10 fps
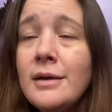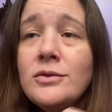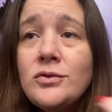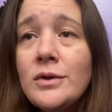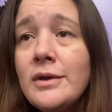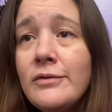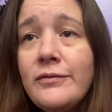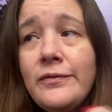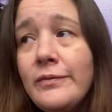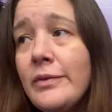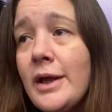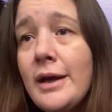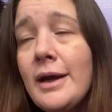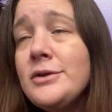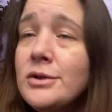sort of
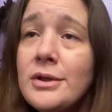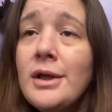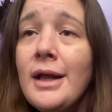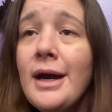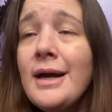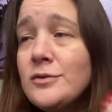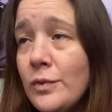like, I took the class,